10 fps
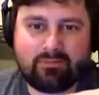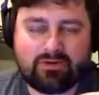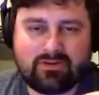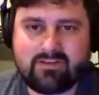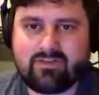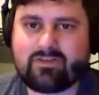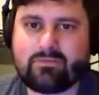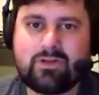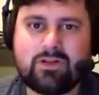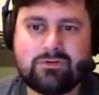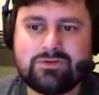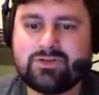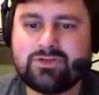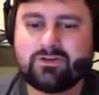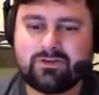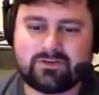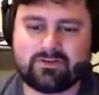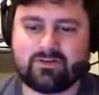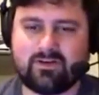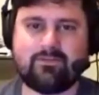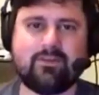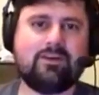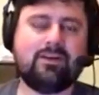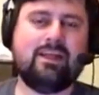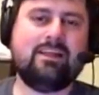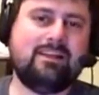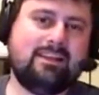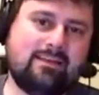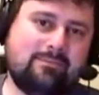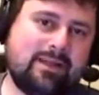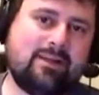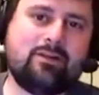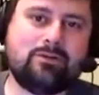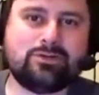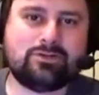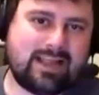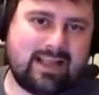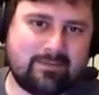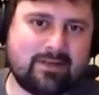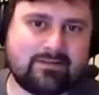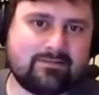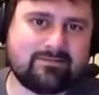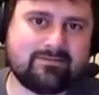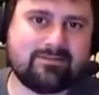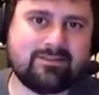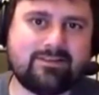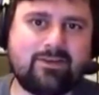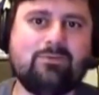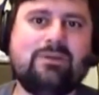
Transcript: give us some closure. If they're going to end it, give me closure, damn it! Don't